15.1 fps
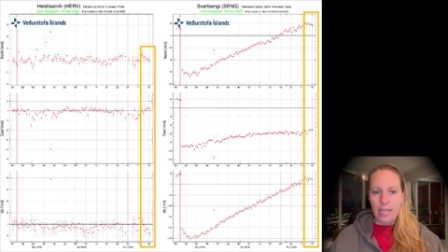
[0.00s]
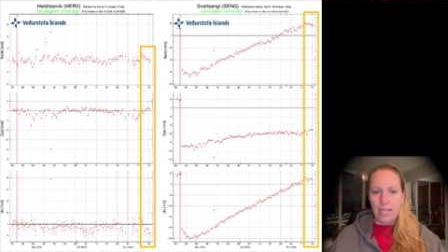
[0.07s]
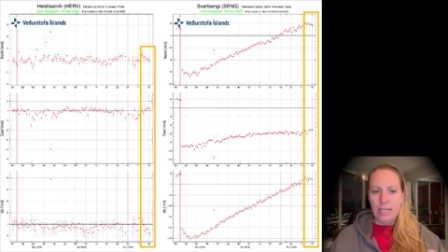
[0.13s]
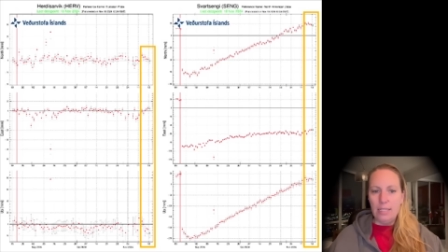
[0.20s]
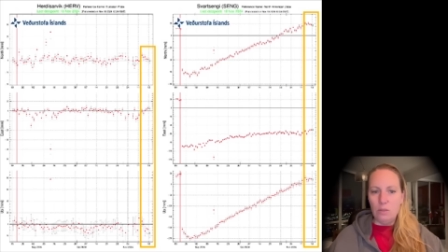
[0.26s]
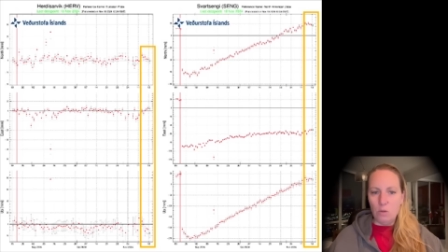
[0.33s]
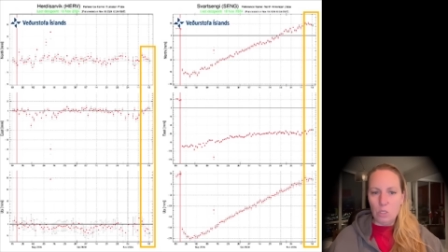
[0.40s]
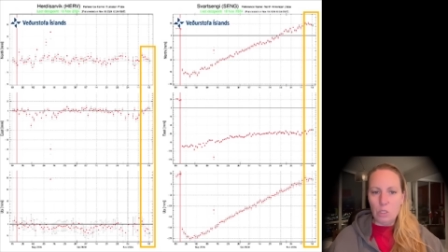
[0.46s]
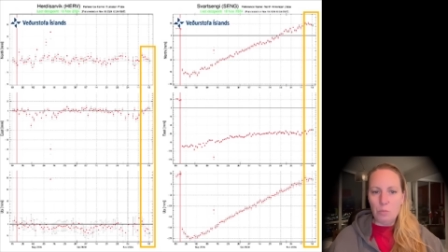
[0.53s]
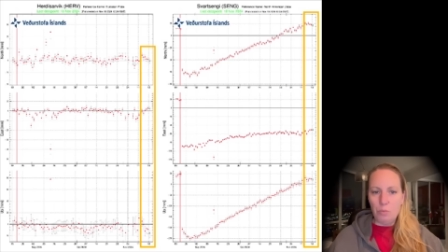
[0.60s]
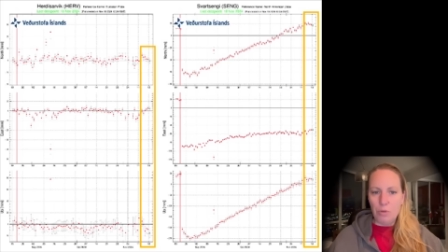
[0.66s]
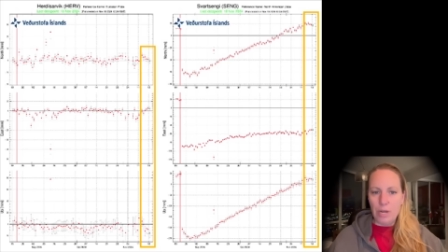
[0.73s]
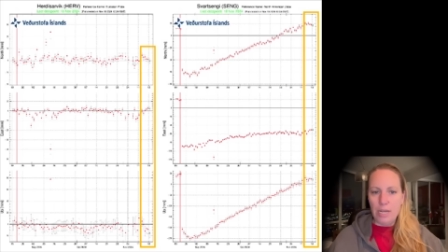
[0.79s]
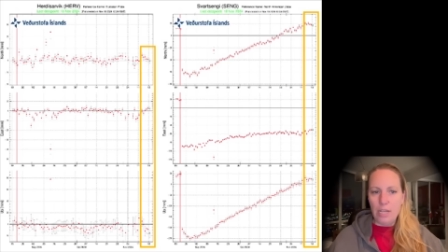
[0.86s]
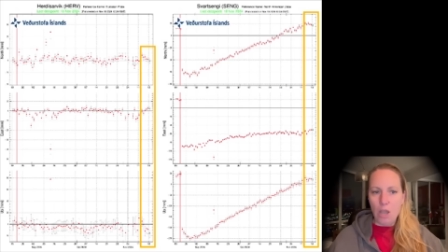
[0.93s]
It looks
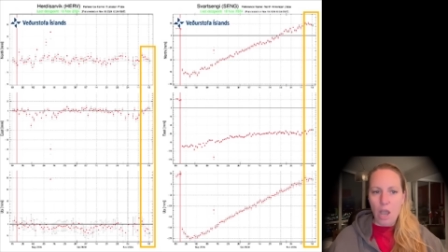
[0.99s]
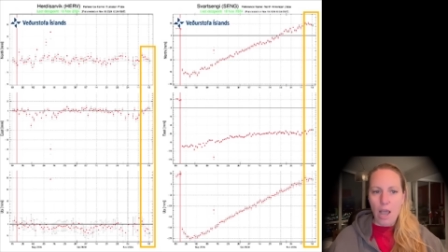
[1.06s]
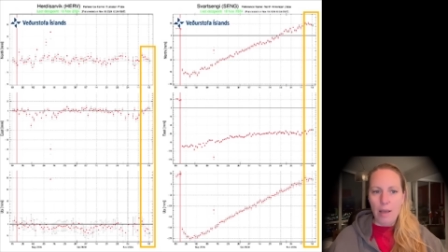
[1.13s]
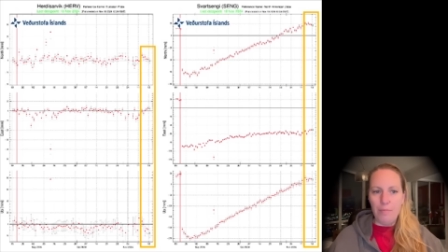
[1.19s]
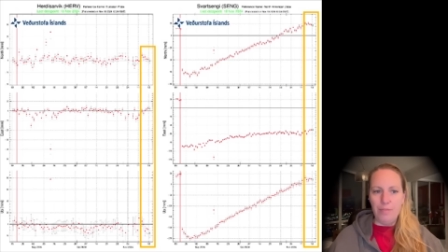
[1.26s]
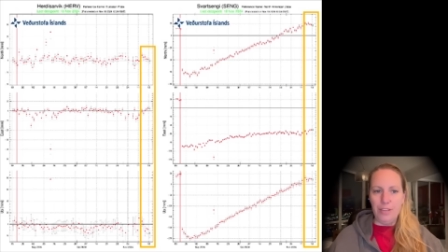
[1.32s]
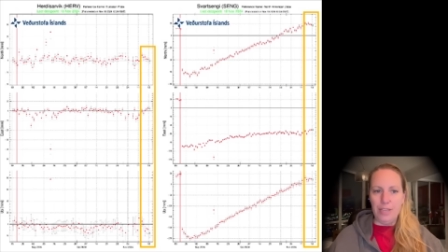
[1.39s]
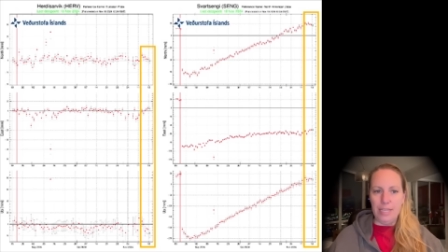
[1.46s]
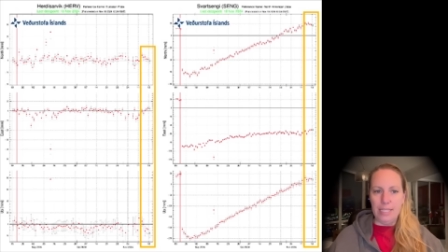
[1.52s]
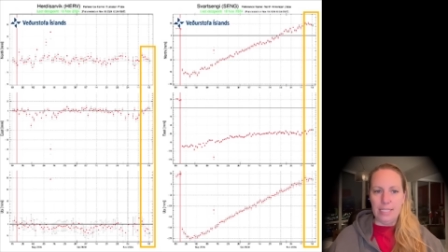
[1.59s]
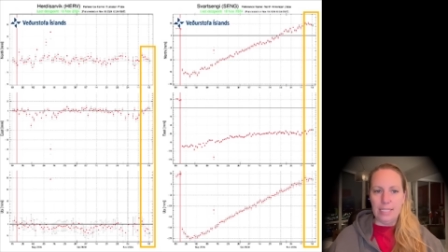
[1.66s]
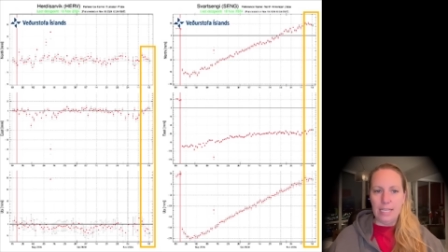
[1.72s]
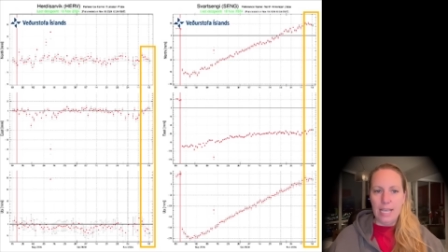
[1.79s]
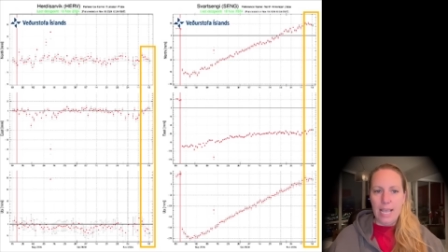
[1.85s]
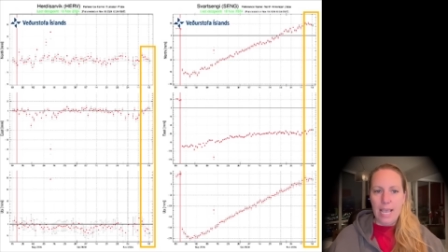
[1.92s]
pretty obvious,